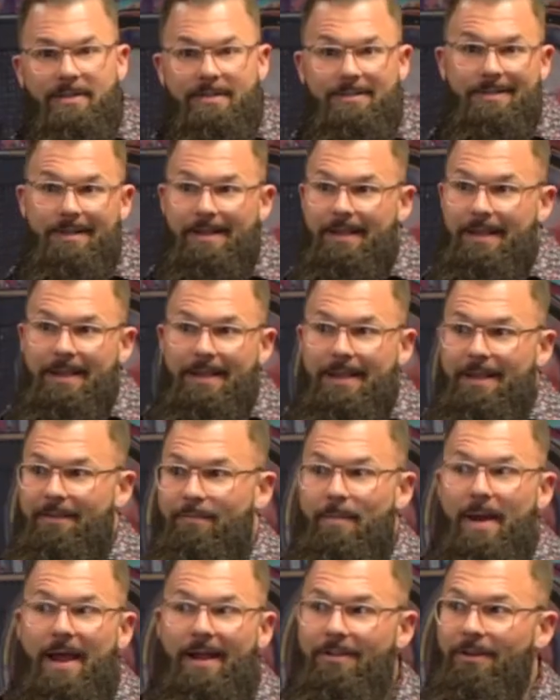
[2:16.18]
just, if
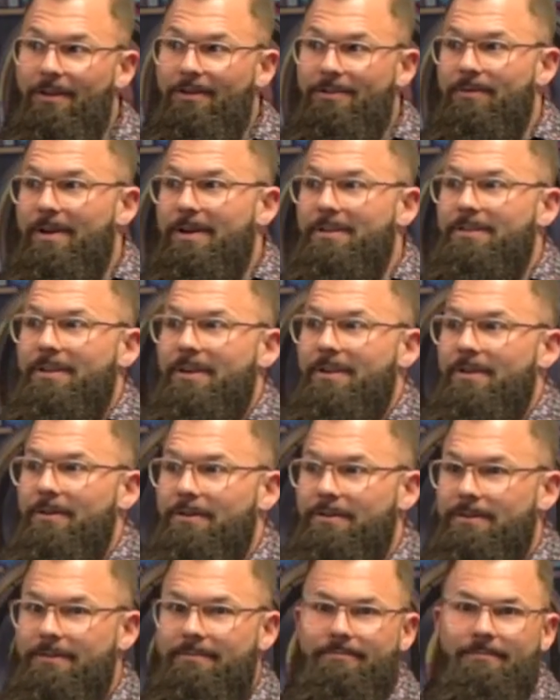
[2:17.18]
my close
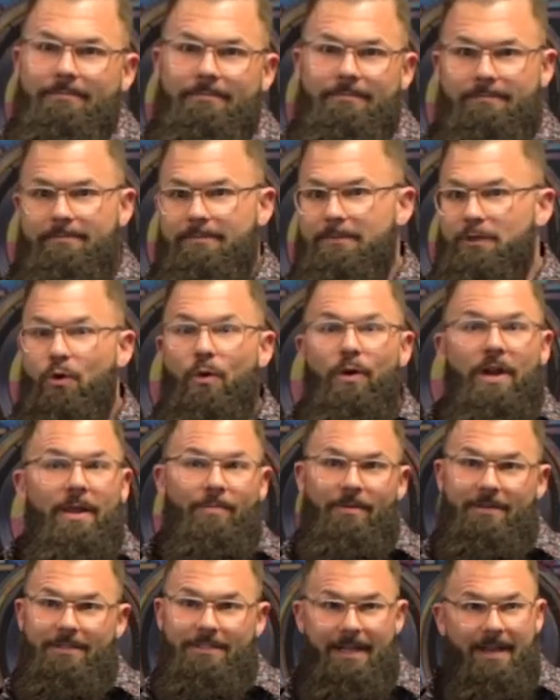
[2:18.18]
ratios
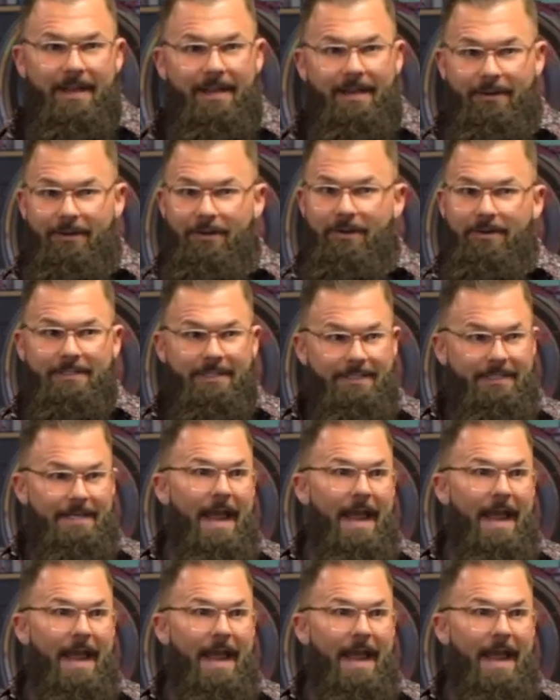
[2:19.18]
20% and yours is